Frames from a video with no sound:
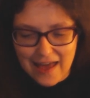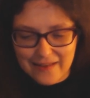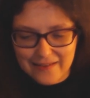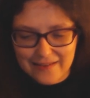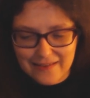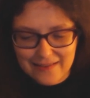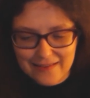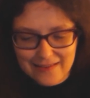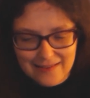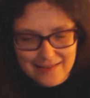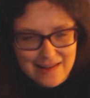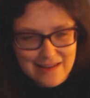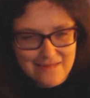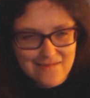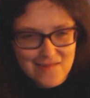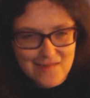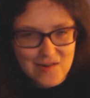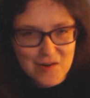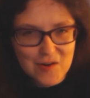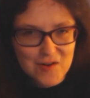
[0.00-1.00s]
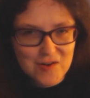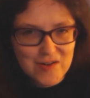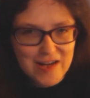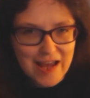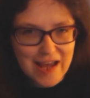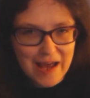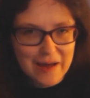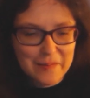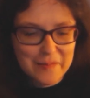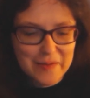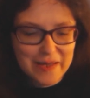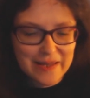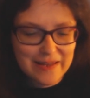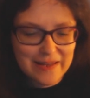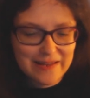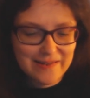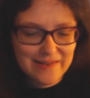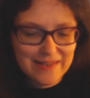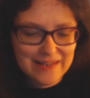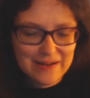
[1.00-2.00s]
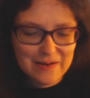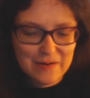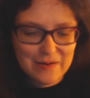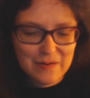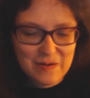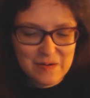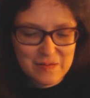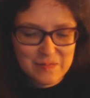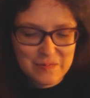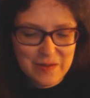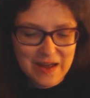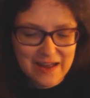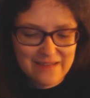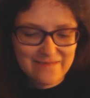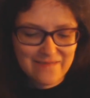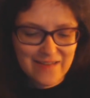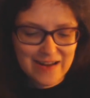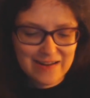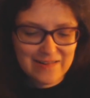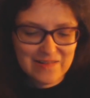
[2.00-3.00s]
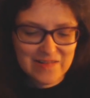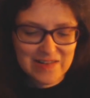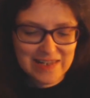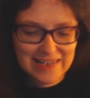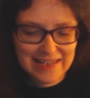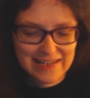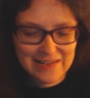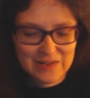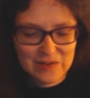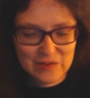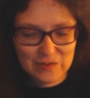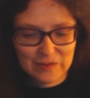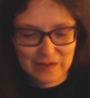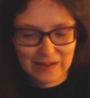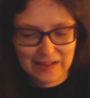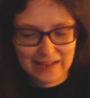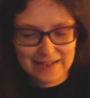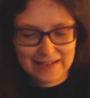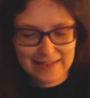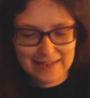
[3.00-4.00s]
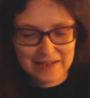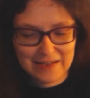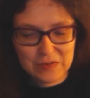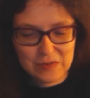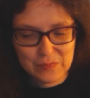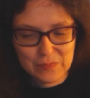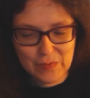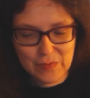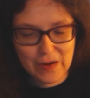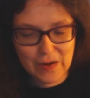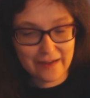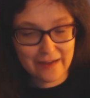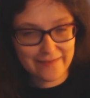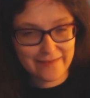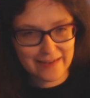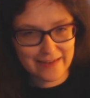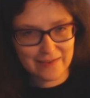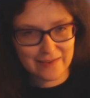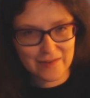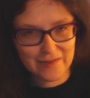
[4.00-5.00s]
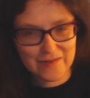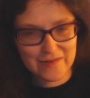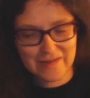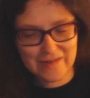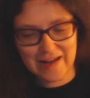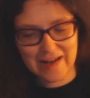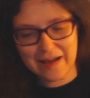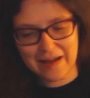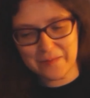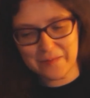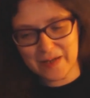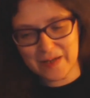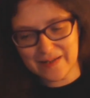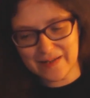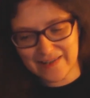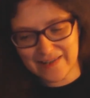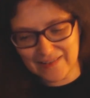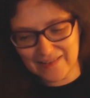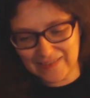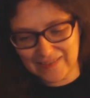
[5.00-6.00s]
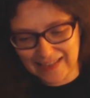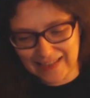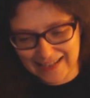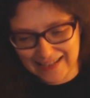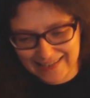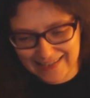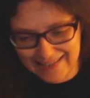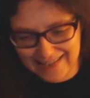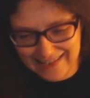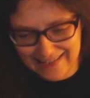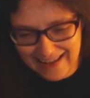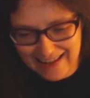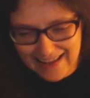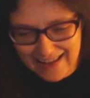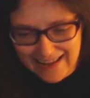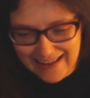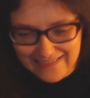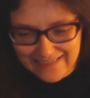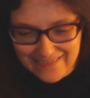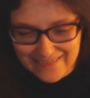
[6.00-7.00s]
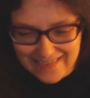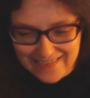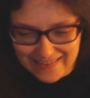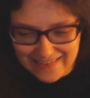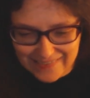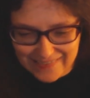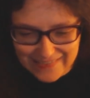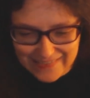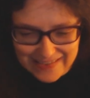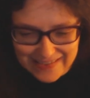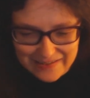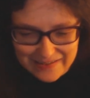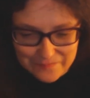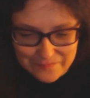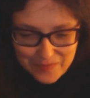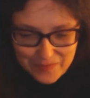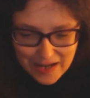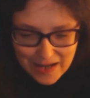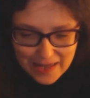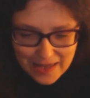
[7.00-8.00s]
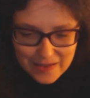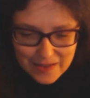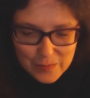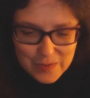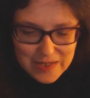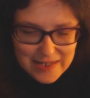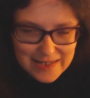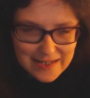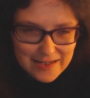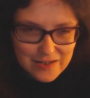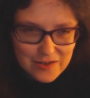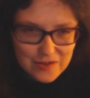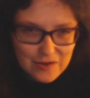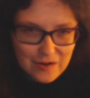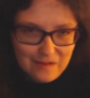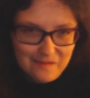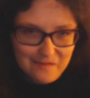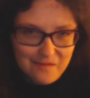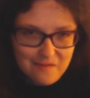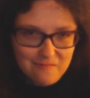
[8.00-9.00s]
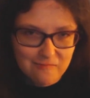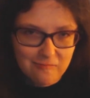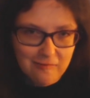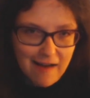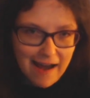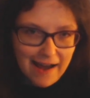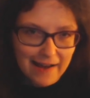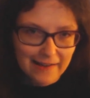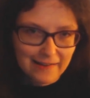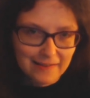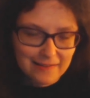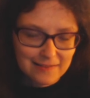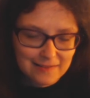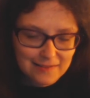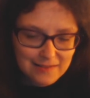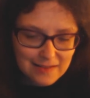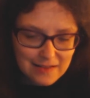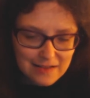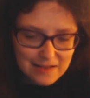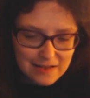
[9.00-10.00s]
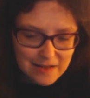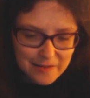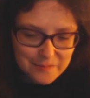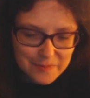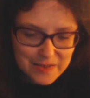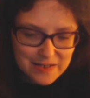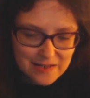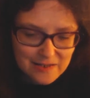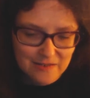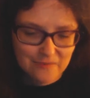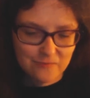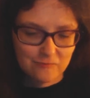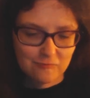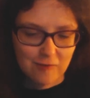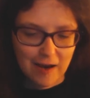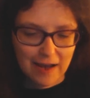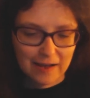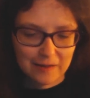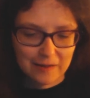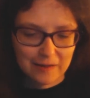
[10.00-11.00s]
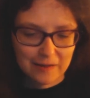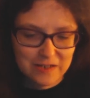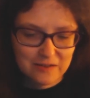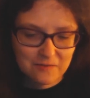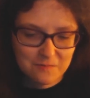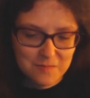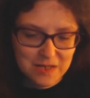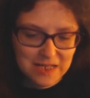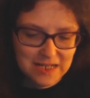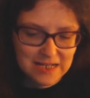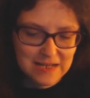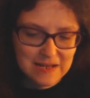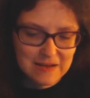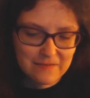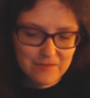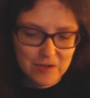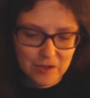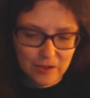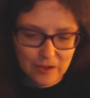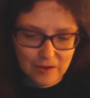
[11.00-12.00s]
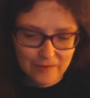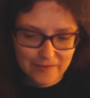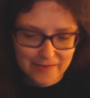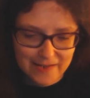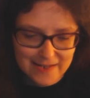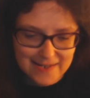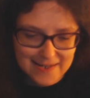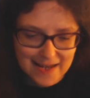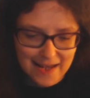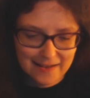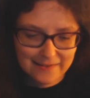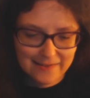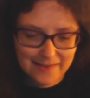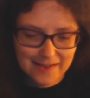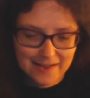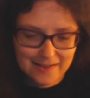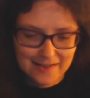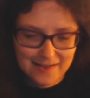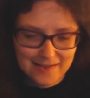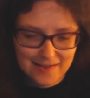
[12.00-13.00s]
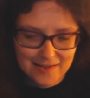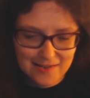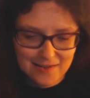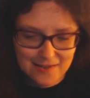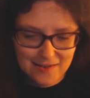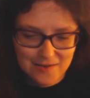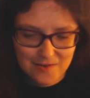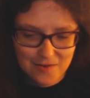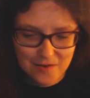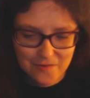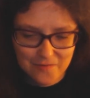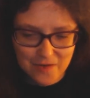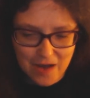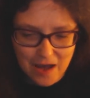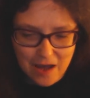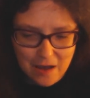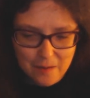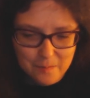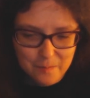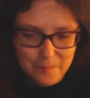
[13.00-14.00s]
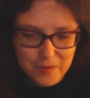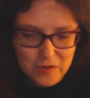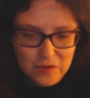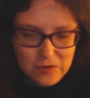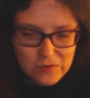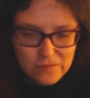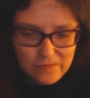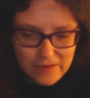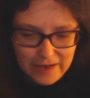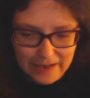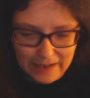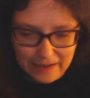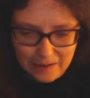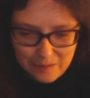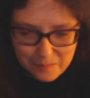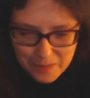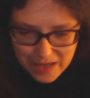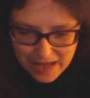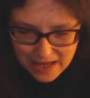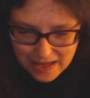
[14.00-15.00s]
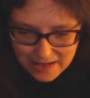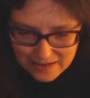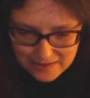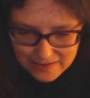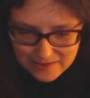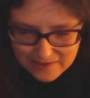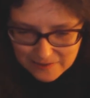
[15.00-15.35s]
and they're either Audrey Hepburn's or Pythagoras' sunglasses, but I think they're Audrey Hepburn sunglasses. I thought it looked cute. Then we see sort of a piece of material on the sand, and it's sort of moving a bit.